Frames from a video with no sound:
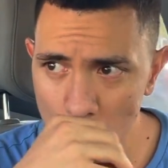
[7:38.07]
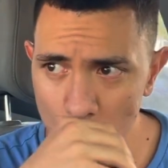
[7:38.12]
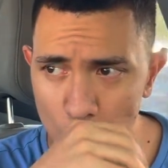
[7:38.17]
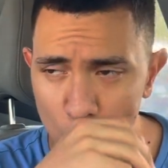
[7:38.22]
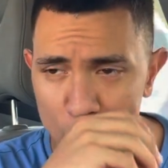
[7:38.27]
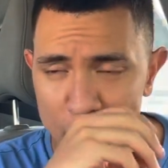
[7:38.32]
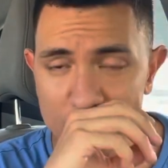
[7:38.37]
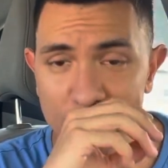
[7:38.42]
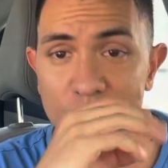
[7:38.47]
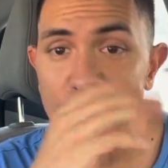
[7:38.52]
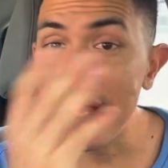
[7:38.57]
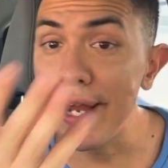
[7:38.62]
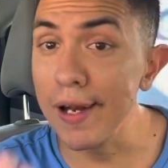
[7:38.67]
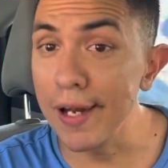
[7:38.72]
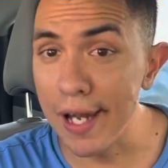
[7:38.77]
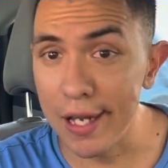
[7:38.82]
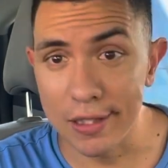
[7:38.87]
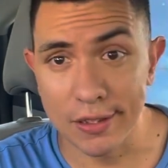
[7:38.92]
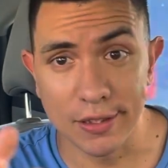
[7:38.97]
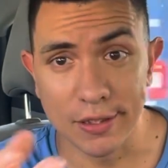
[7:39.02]
with the
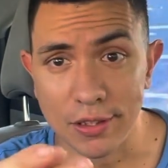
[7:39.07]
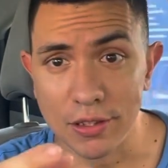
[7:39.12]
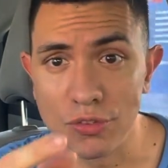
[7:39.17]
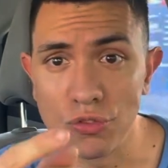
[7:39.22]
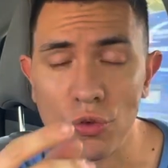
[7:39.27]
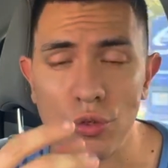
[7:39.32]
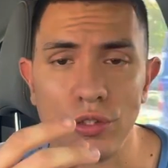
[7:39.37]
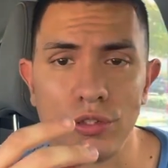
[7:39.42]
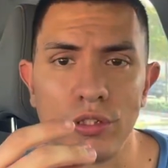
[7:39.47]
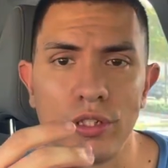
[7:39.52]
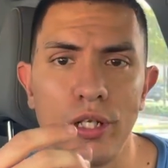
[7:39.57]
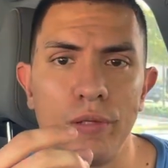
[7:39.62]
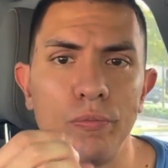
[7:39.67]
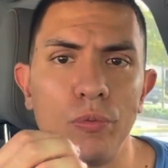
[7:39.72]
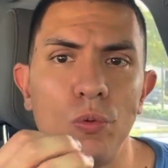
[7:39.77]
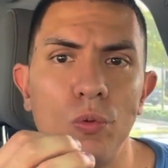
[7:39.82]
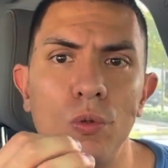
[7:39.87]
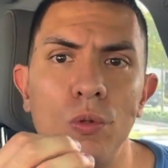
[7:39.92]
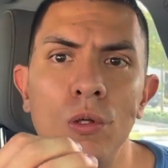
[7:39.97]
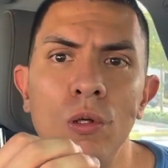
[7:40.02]
phalanxes, for
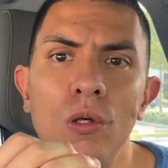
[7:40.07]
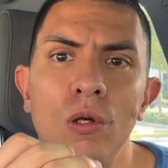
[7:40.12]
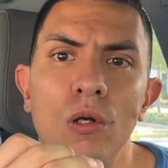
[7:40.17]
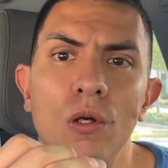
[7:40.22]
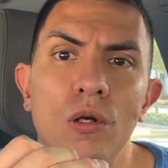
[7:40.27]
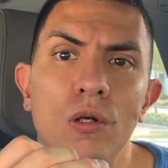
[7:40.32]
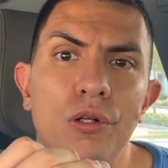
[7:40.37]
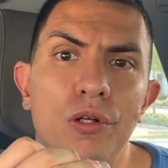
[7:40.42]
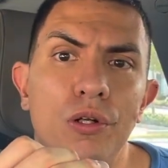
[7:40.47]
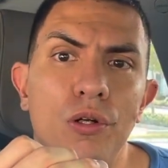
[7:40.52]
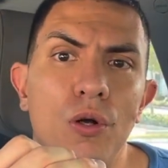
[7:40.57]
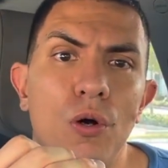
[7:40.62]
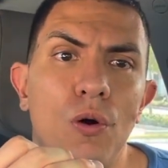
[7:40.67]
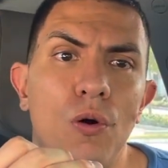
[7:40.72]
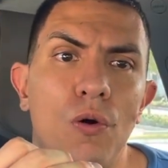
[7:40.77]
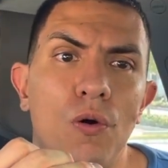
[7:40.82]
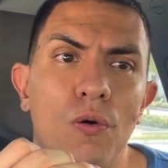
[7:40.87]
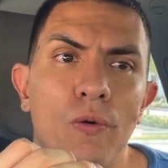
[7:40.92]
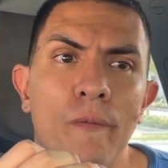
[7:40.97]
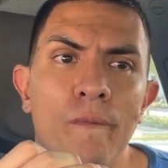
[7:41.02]
example, you
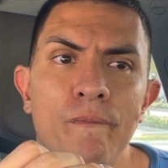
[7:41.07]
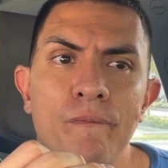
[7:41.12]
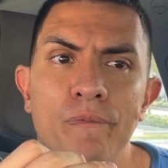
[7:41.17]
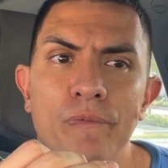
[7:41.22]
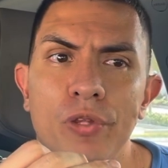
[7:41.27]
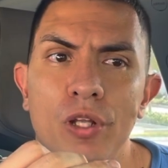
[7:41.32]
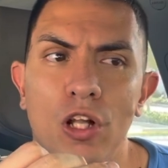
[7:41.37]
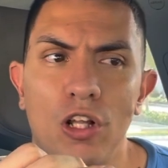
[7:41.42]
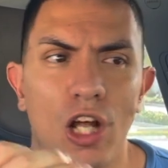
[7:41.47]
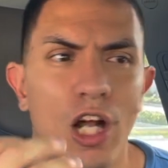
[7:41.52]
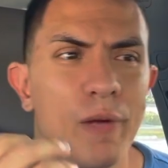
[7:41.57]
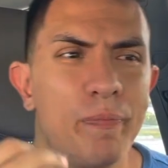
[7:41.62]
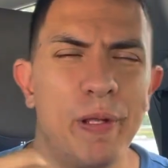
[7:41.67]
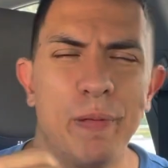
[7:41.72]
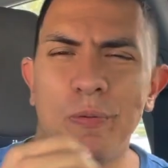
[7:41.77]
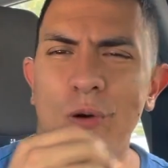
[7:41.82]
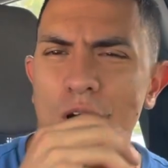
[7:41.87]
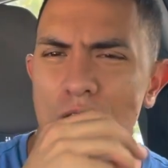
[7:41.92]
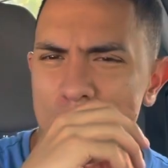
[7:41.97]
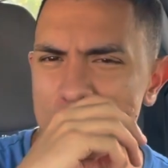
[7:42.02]
know, a lot of
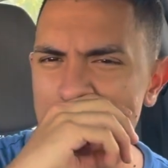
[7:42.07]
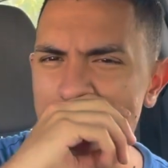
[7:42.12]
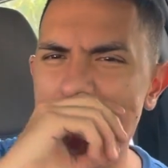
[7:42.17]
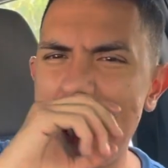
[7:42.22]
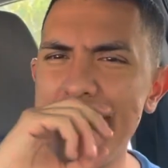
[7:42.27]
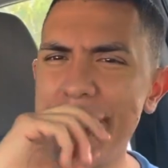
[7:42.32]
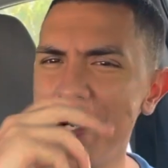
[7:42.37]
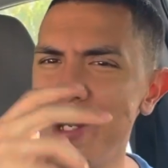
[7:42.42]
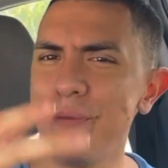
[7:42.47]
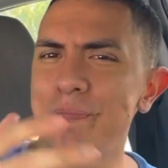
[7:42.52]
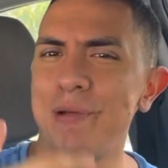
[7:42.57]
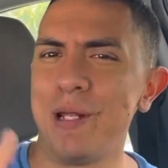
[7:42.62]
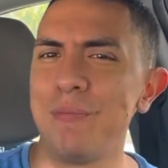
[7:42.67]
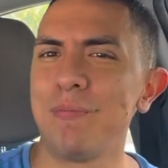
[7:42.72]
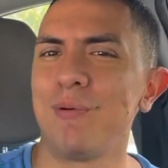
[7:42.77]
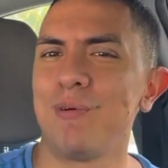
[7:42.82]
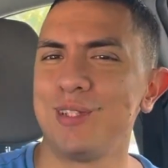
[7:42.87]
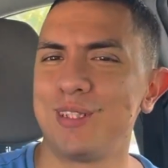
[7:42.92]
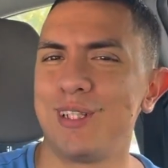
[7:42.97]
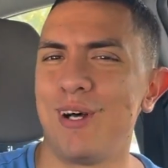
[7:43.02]
people, I, I hear
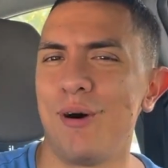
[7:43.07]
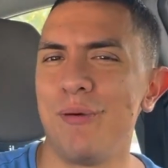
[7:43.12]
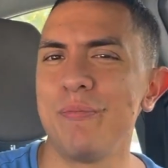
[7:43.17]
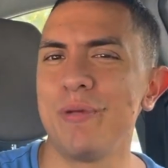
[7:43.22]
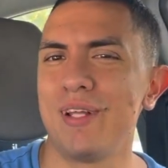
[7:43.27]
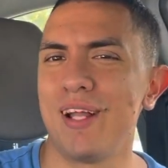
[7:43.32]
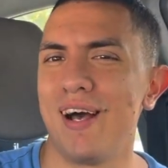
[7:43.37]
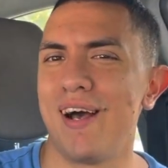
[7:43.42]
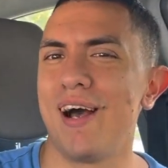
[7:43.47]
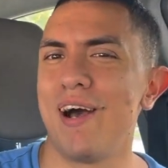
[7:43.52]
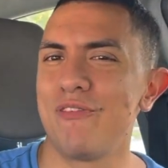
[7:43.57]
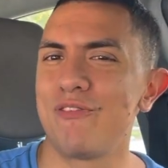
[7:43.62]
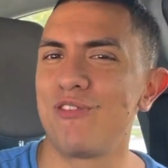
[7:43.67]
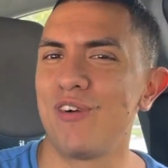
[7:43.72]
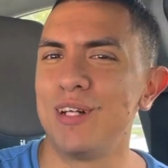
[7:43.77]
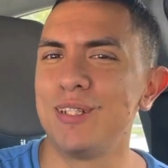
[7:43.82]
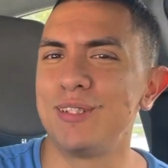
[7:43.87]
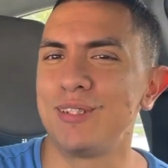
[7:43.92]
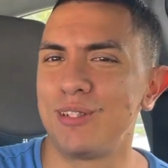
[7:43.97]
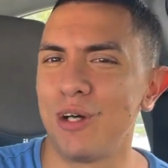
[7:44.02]
people tell me that, I have
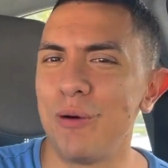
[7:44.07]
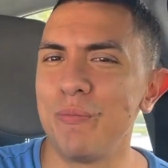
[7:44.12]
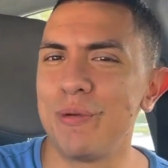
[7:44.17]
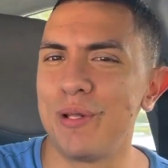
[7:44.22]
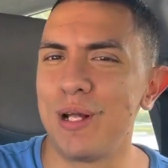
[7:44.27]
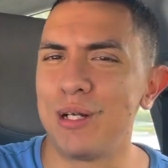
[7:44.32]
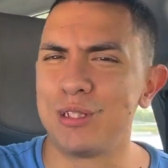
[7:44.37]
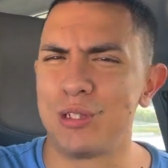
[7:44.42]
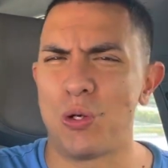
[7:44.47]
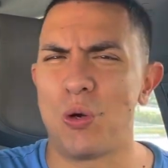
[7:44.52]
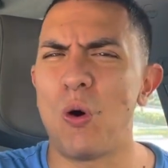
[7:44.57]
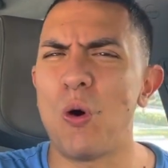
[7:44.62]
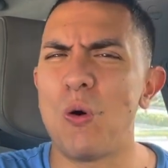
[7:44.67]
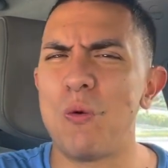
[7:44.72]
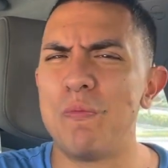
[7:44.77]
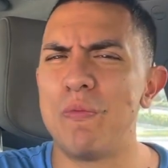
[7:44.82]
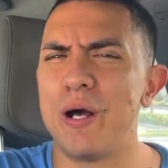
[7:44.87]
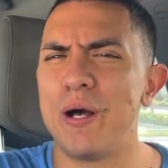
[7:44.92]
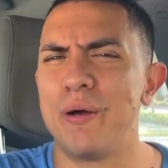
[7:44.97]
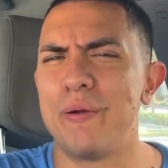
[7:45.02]
friends tell me that, like, oh
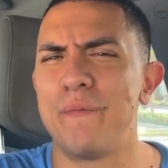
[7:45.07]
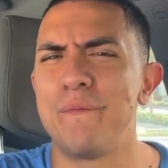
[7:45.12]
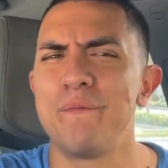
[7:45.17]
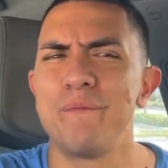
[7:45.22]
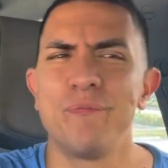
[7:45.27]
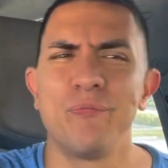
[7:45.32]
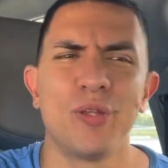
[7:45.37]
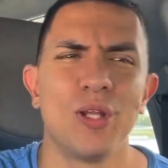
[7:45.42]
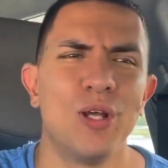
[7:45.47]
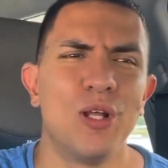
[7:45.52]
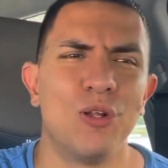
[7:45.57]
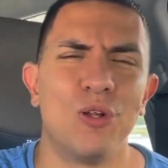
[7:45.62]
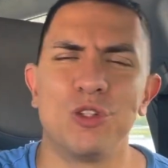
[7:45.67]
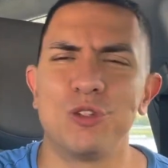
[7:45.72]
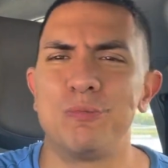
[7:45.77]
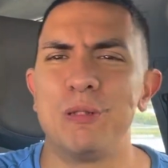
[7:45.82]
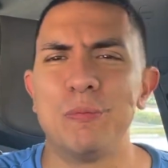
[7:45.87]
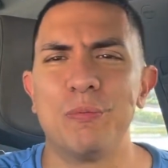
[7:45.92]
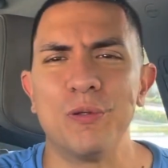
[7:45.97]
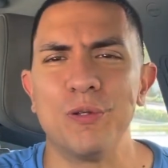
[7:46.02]
man, those
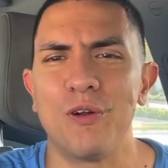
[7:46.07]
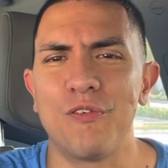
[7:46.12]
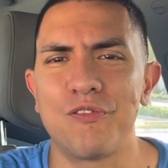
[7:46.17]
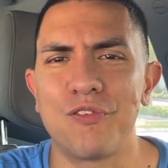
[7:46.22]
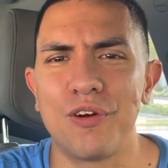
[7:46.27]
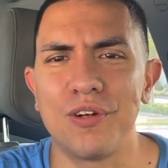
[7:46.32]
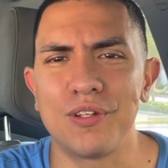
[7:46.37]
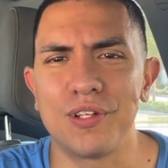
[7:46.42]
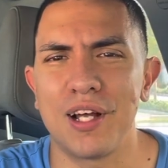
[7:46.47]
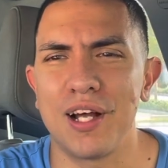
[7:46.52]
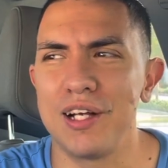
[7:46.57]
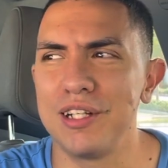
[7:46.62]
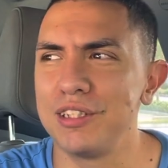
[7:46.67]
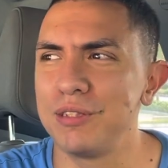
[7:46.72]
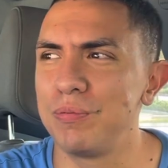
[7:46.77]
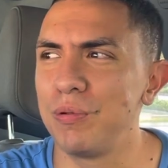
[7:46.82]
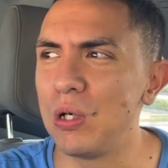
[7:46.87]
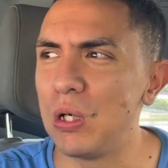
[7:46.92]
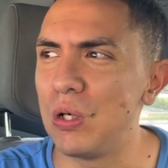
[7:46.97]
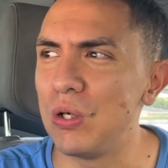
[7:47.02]
people in the front lines,
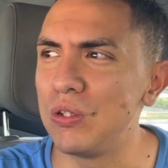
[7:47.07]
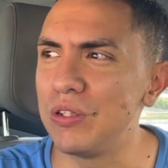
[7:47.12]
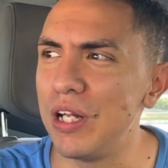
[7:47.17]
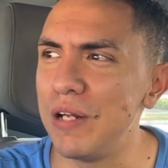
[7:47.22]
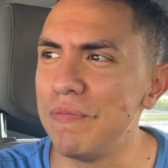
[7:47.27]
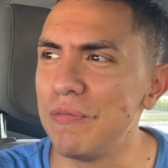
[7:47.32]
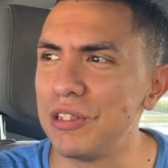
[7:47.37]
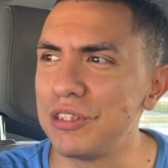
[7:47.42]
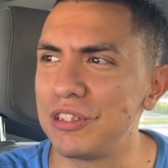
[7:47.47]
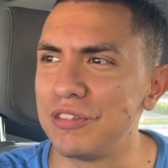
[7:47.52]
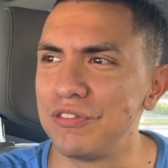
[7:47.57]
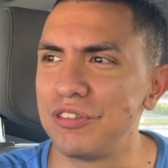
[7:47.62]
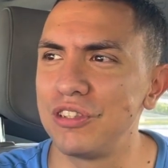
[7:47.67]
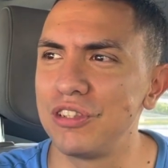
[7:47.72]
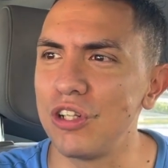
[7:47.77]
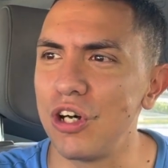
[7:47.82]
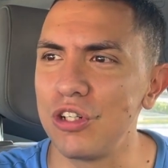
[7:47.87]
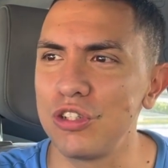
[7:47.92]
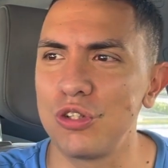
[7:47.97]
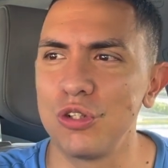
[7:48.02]
bro, they must have
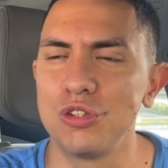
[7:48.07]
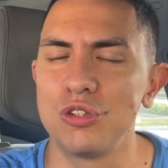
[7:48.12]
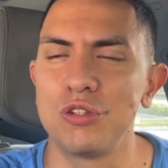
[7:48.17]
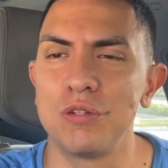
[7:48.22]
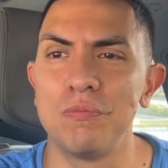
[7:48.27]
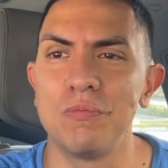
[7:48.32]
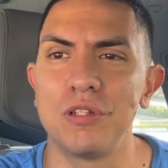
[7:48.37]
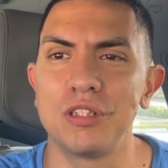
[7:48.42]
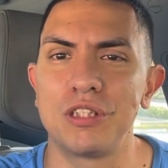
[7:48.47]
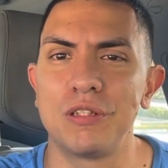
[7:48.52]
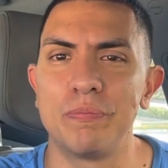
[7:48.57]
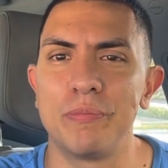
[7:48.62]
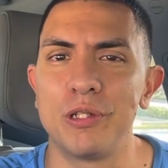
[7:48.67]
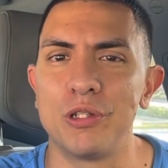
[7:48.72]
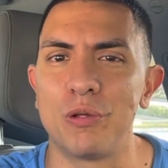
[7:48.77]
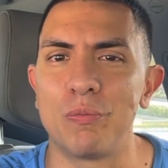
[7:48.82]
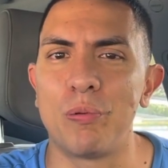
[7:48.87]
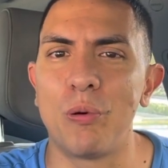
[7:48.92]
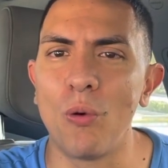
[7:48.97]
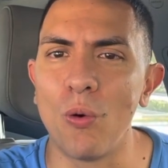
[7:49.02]
sucked. Those must have been
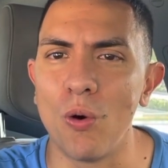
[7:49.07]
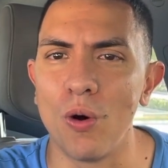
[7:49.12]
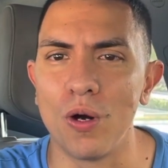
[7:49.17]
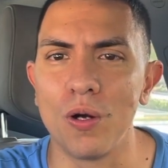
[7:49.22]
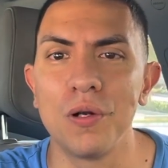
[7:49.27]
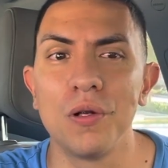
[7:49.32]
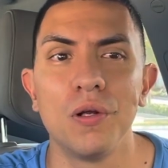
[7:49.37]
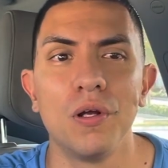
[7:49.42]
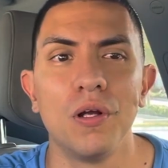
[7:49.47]
the poor.